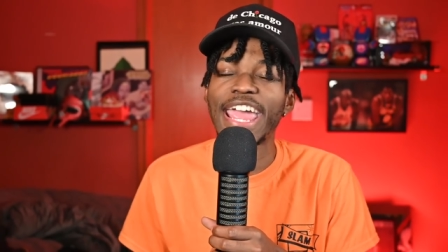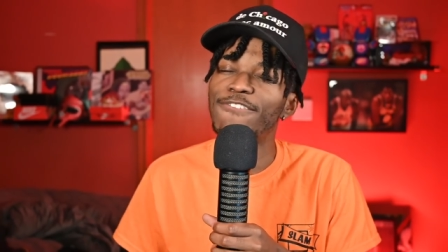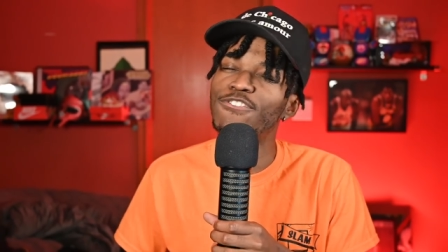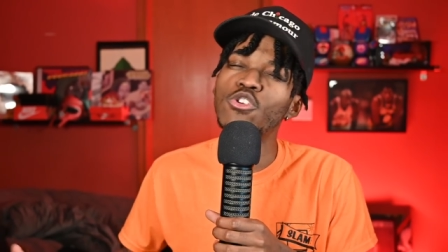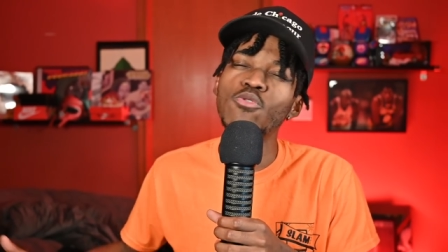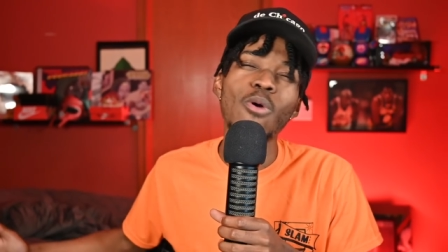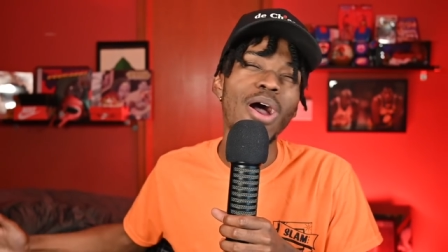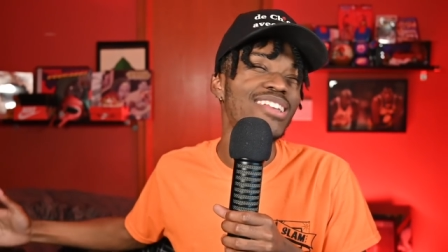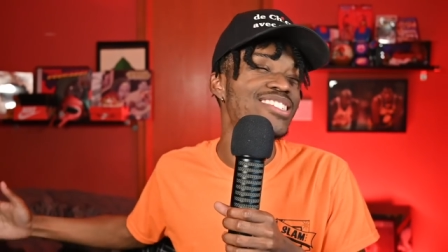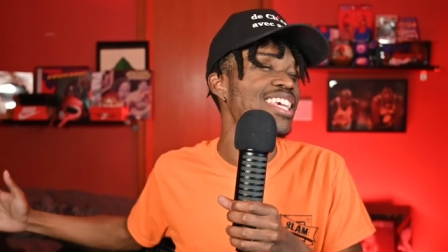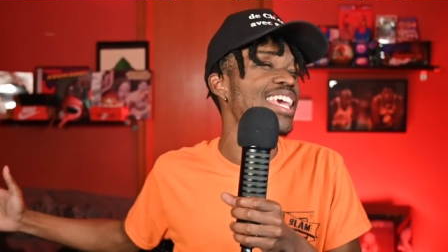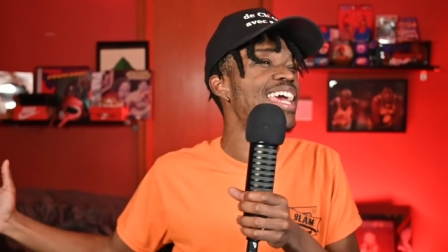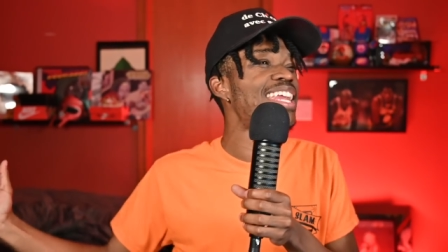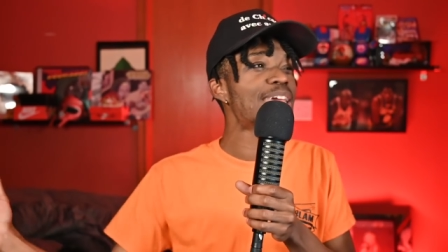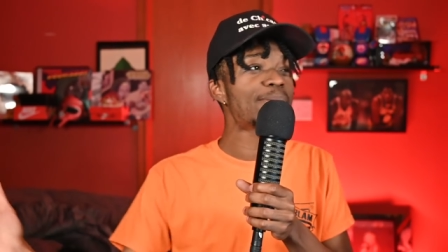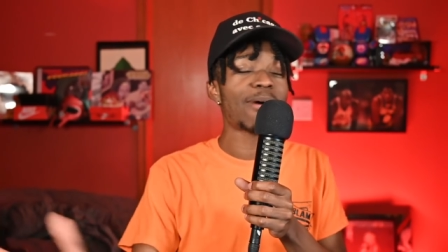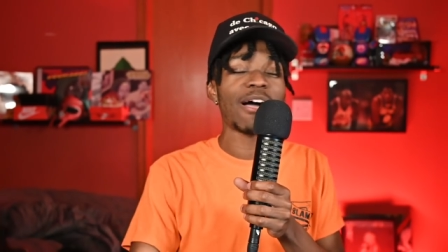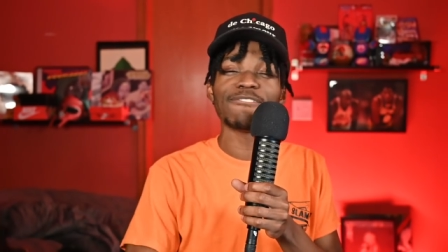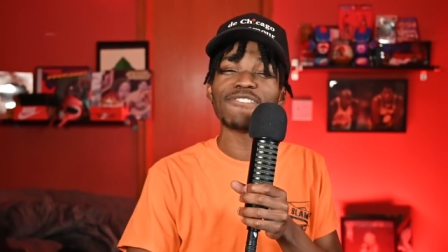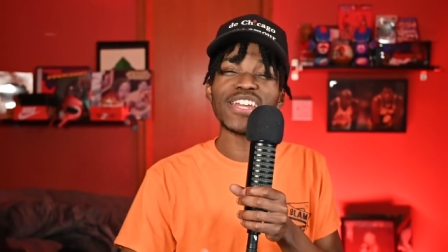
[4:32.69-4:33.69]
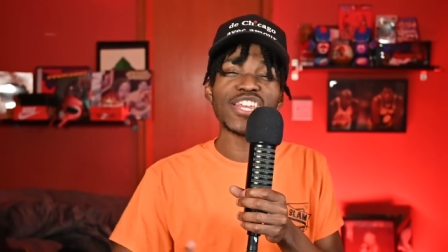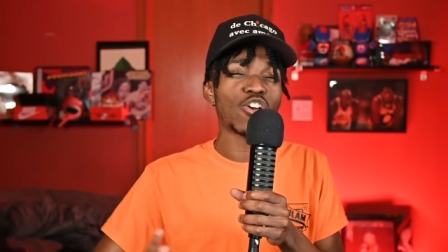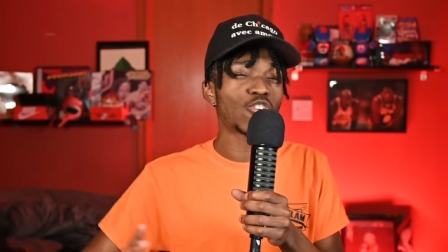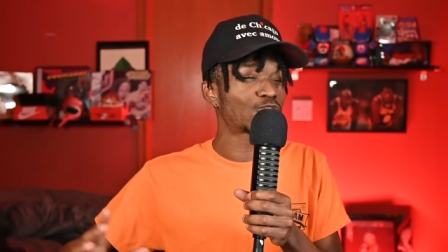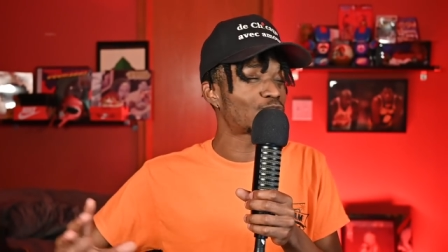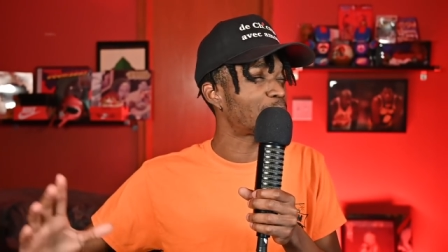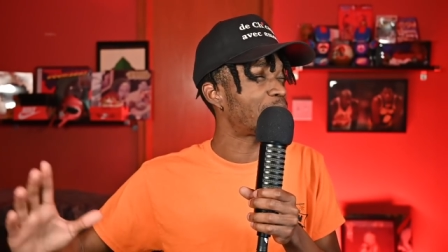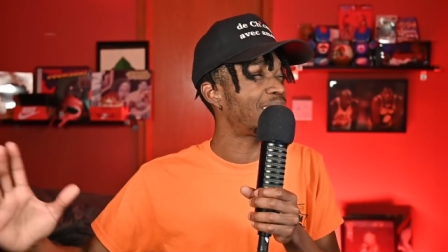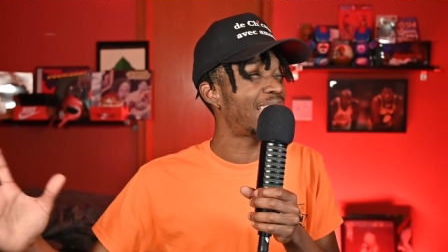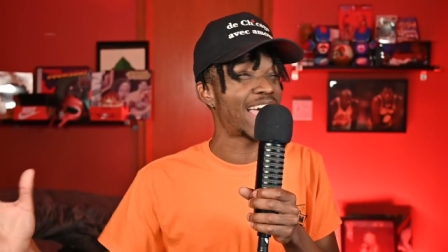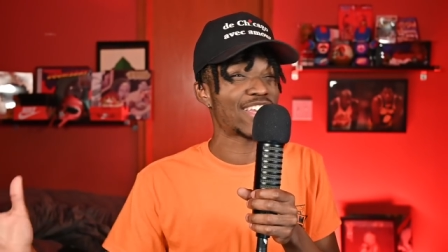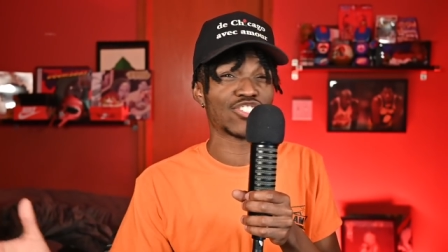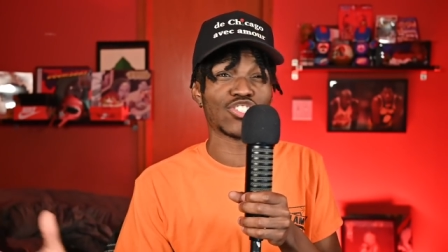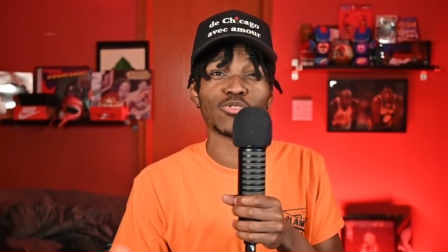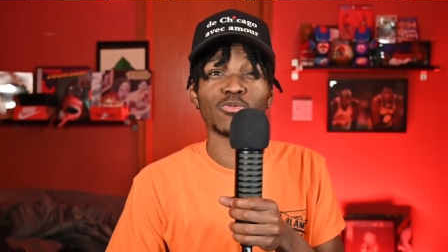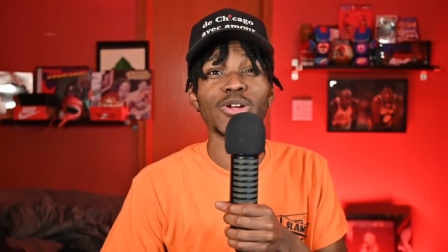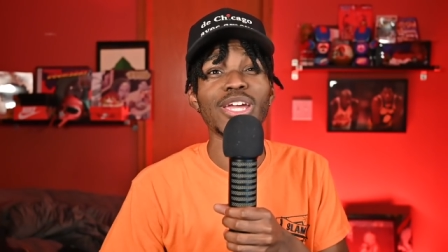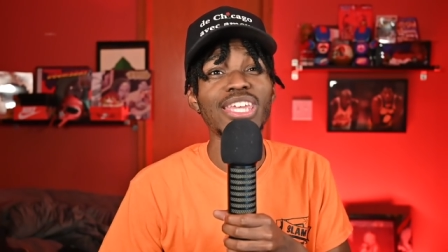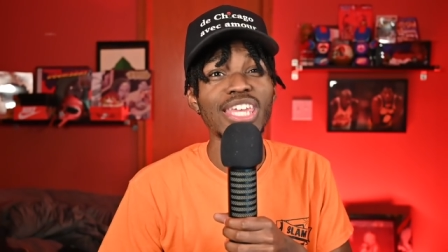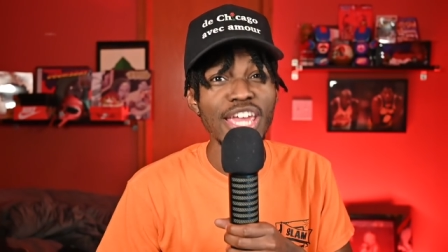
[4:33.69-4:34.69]
if you watch any of my videos from the last
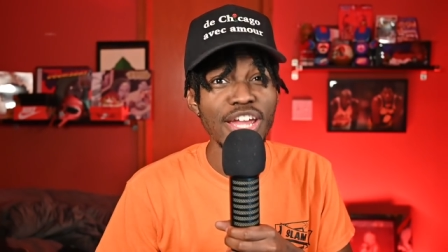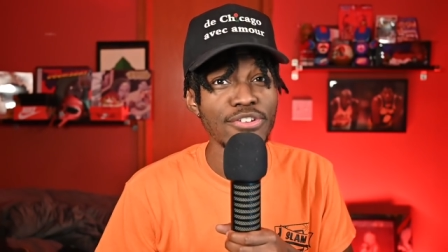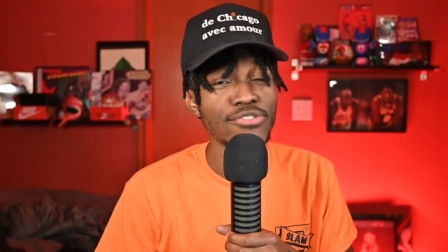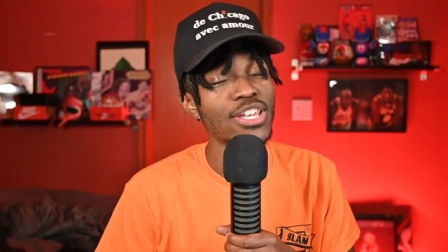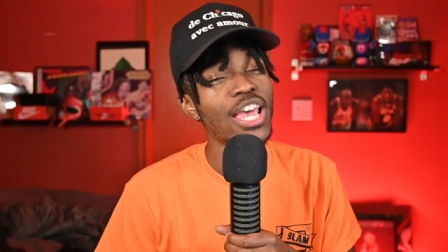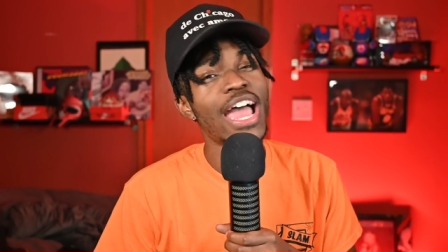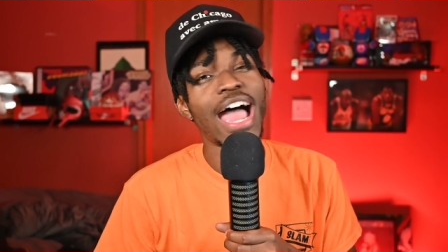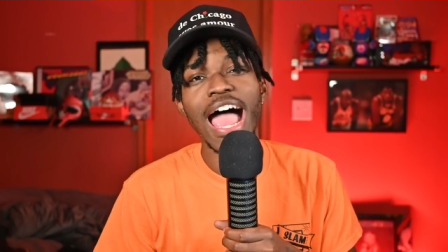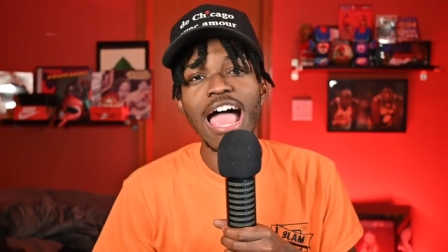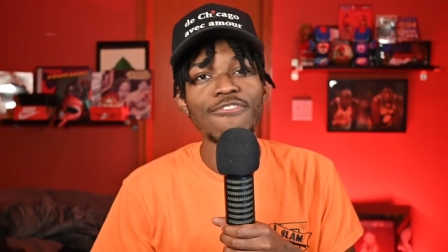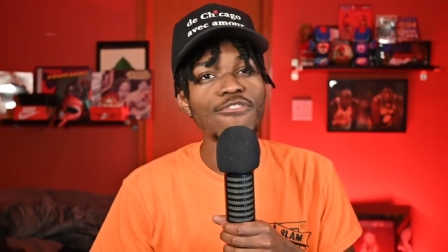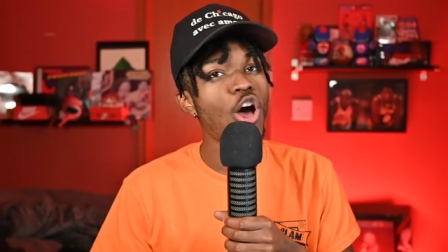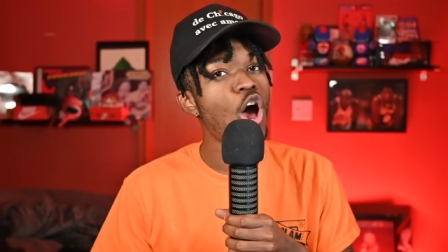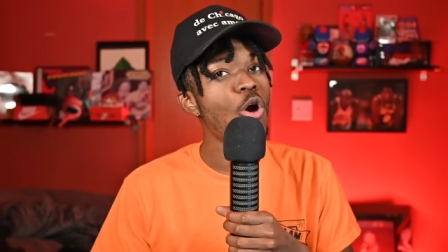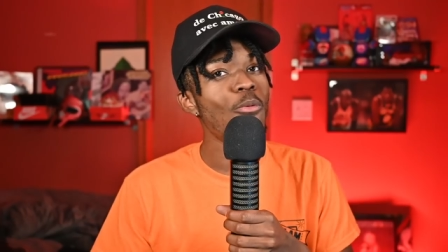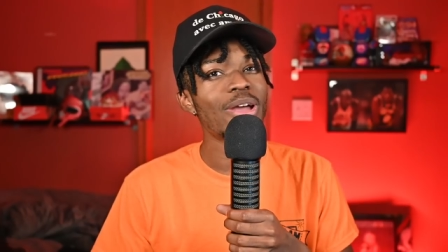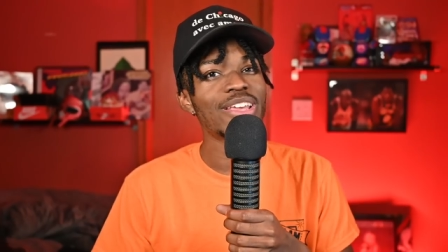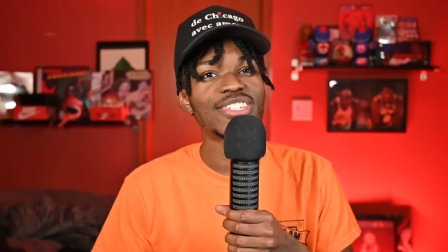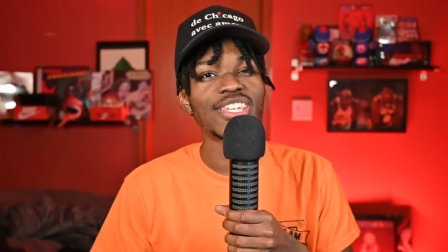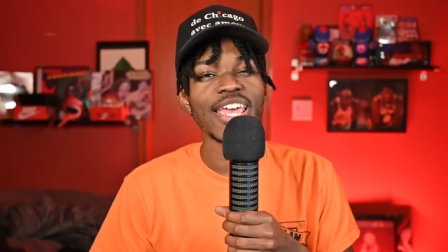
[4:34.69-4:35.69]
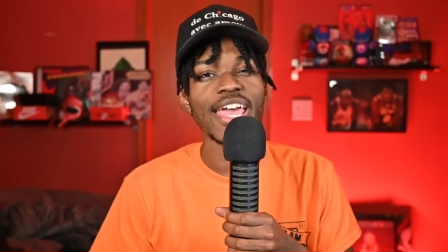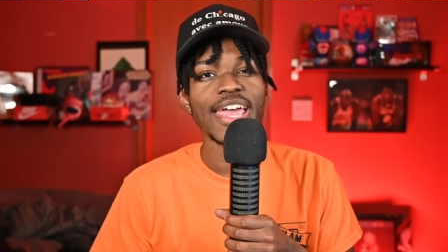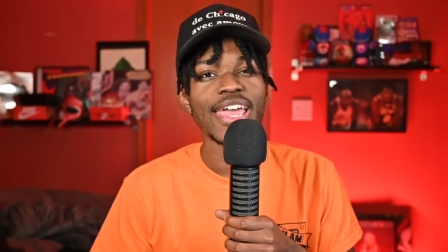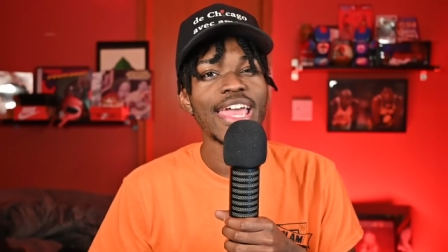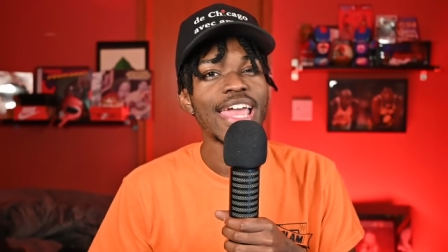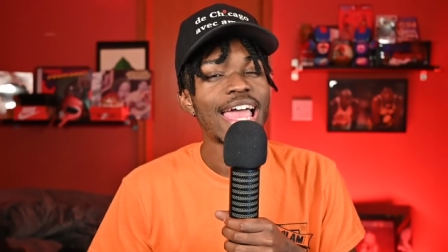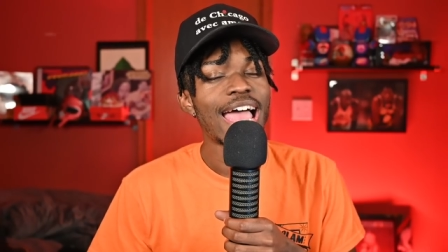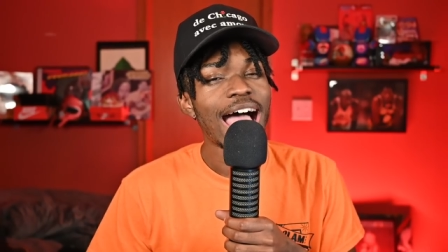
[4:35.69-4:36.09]
three years, I've always said,